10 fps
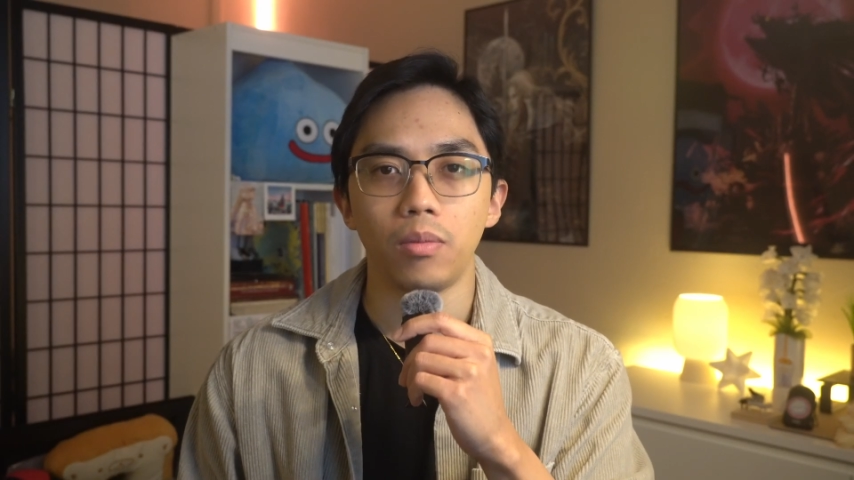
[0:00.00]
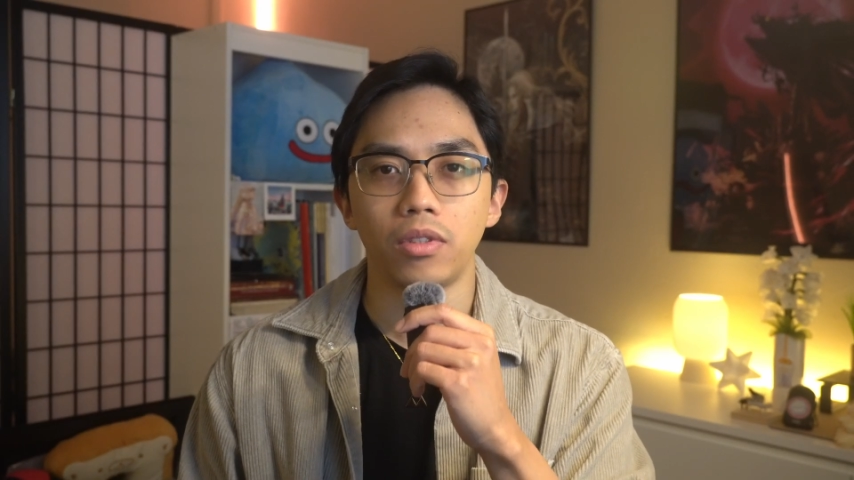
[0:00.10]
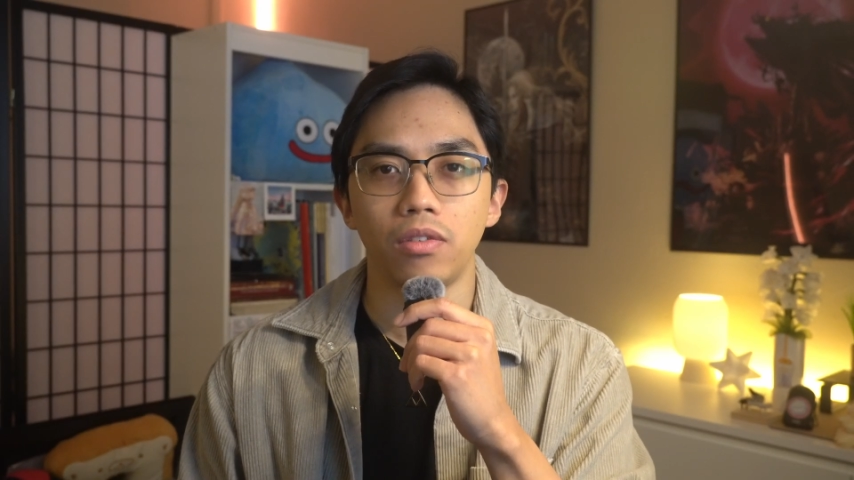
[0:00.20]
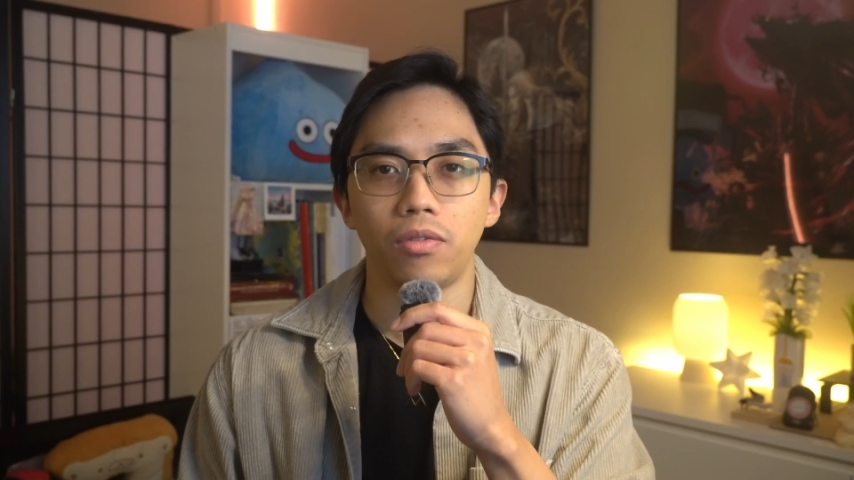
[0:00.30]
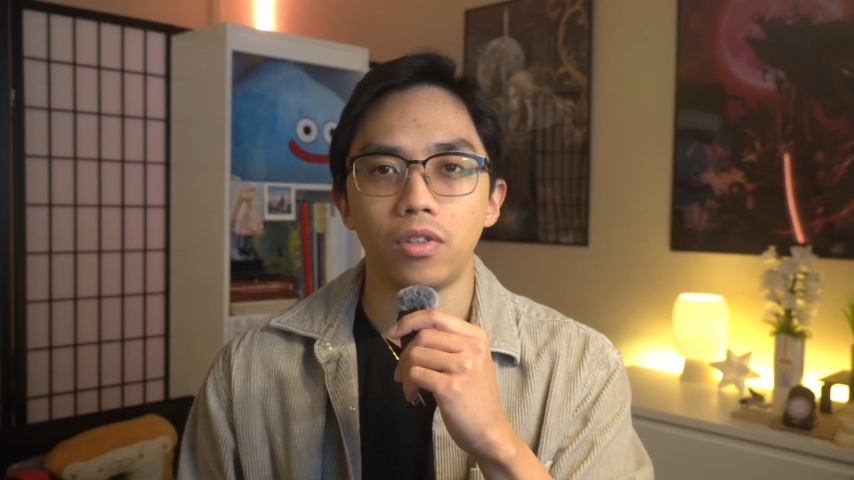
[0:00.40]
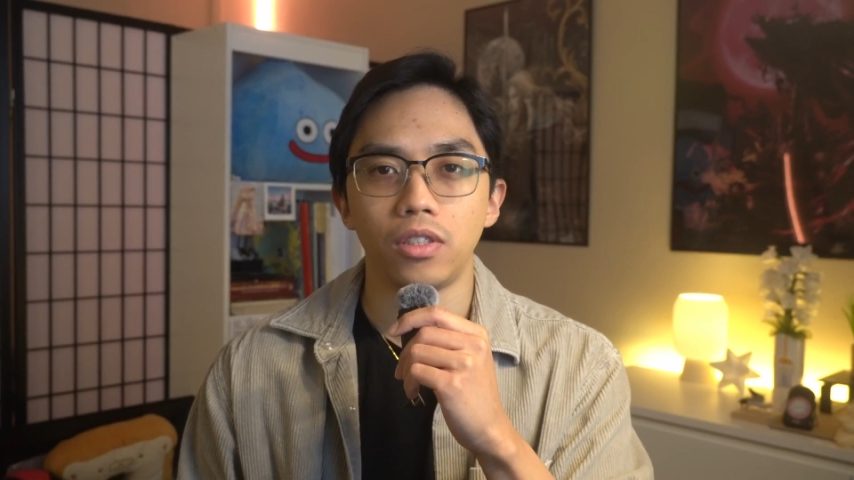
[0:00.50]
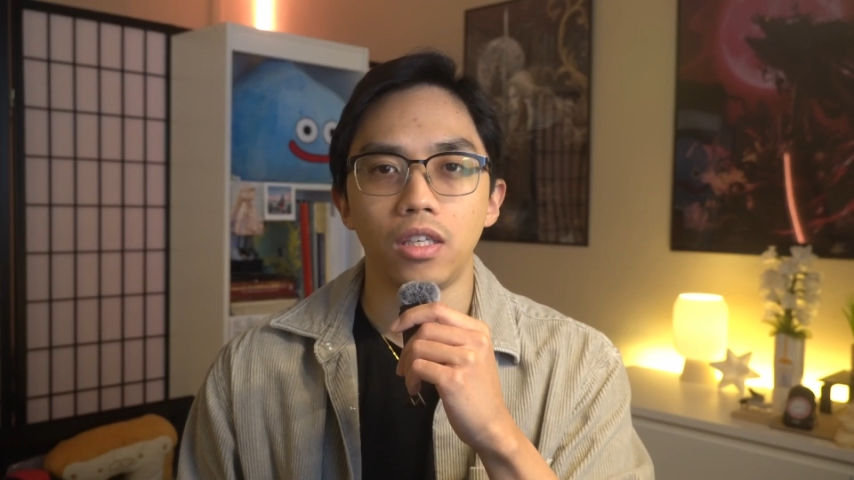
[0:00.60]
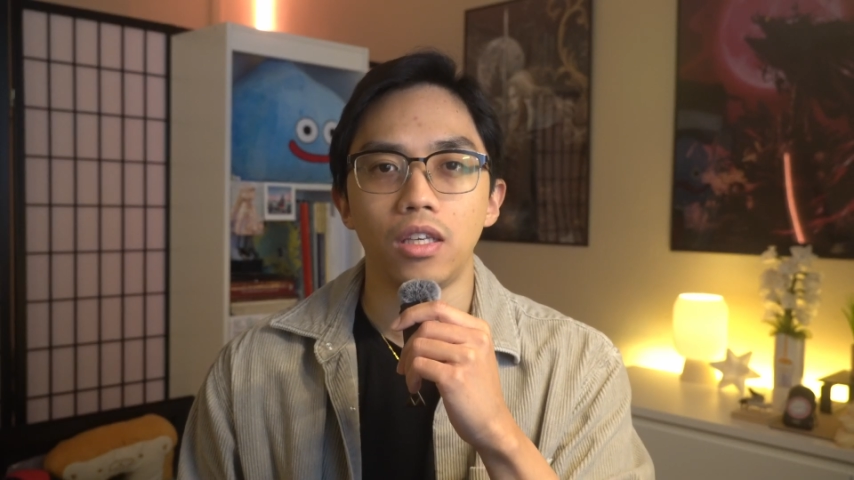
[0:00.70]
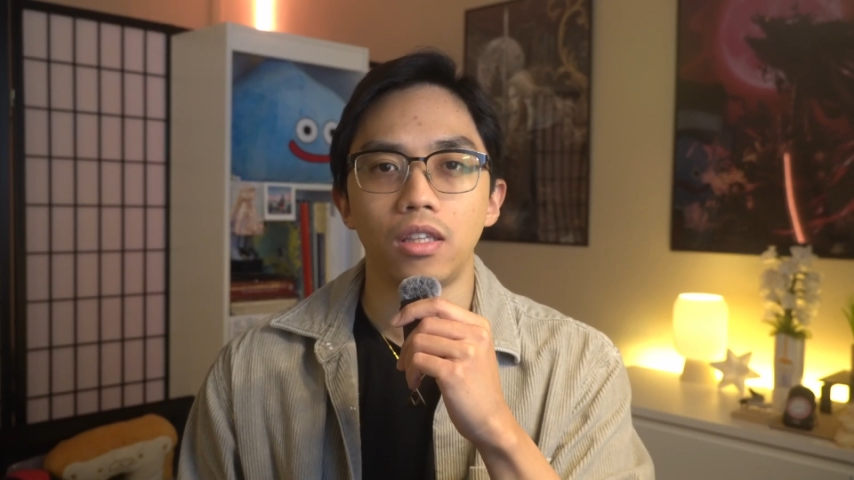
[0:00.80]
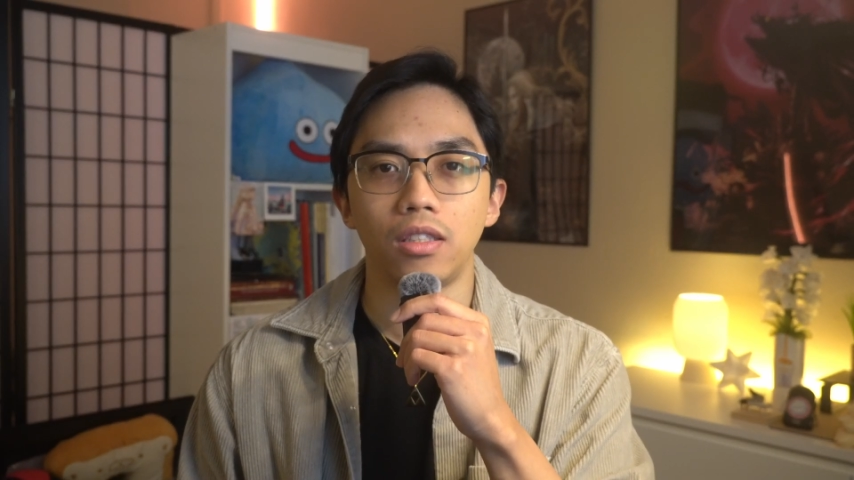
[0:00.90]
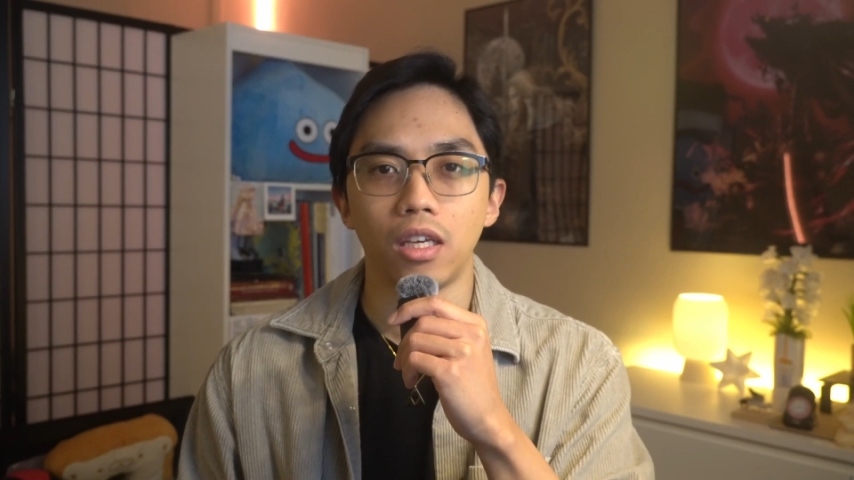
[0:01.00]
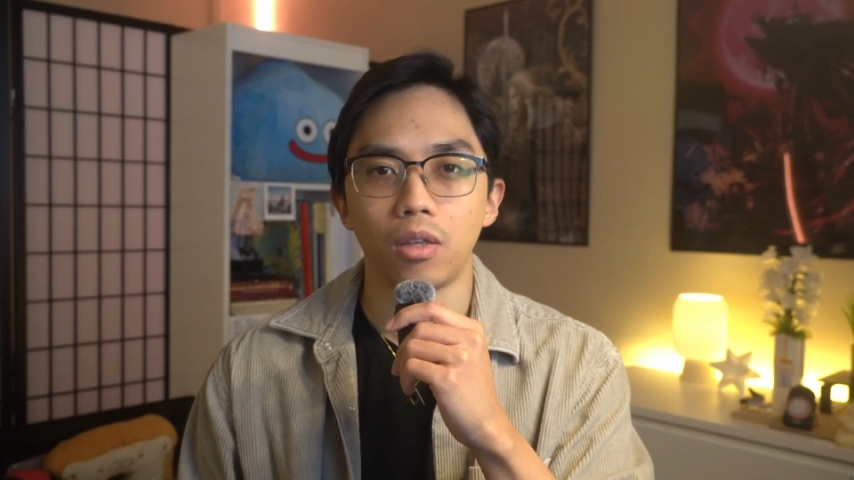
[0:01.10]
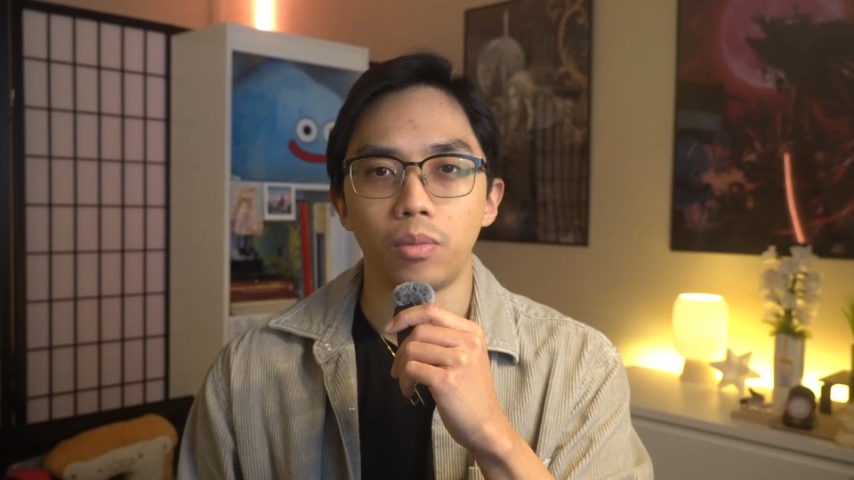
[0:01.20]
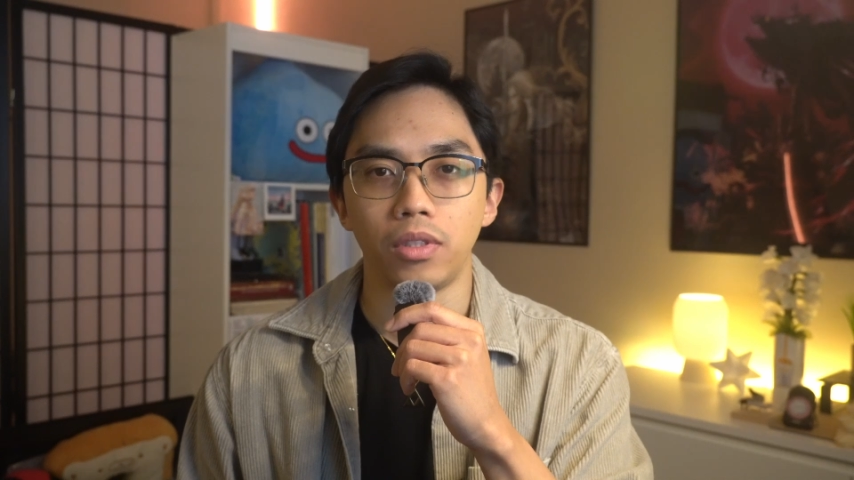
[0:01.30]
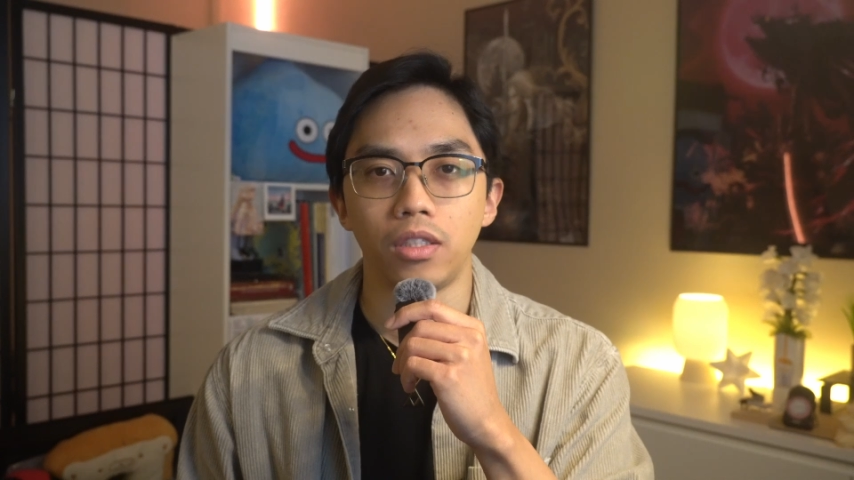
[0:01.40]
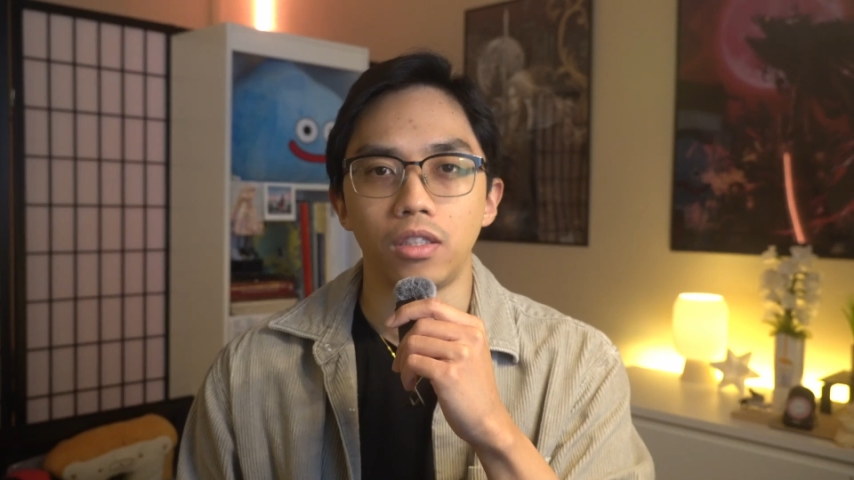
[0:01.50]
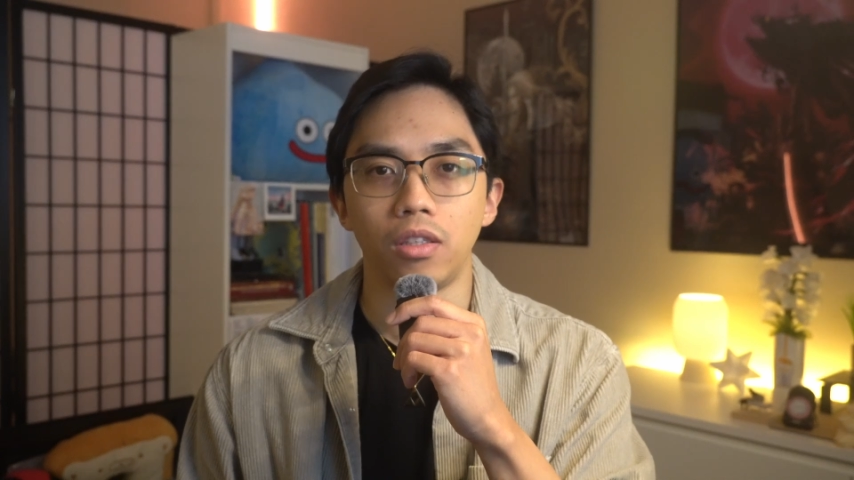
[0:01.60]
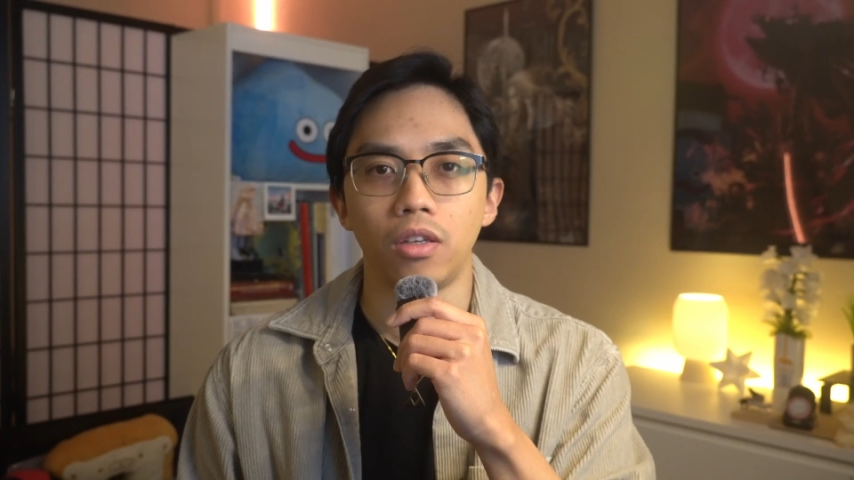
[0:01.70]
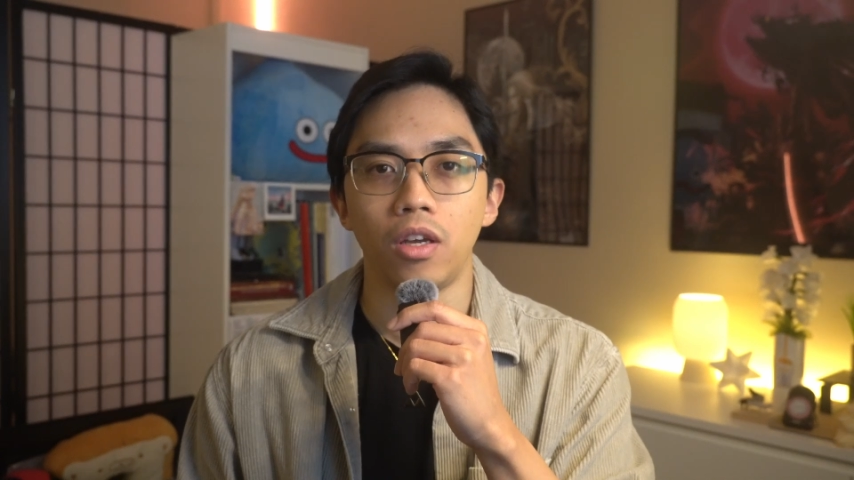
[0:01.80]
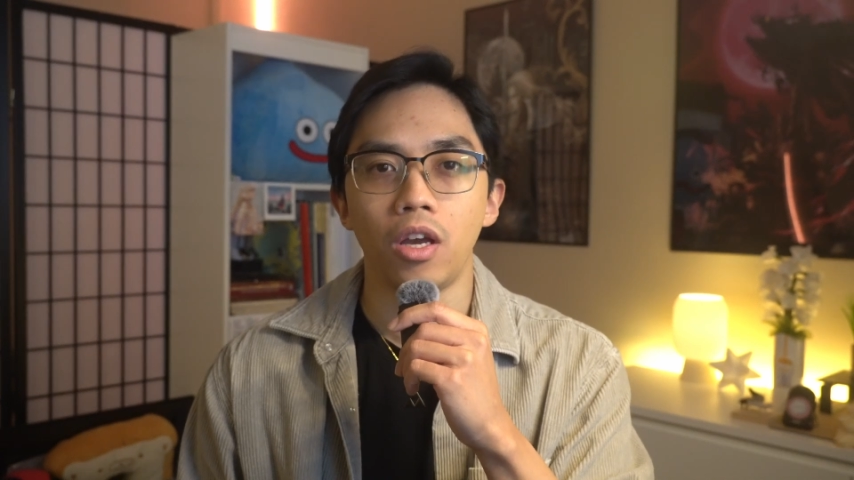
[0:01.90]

as the first key in the second position,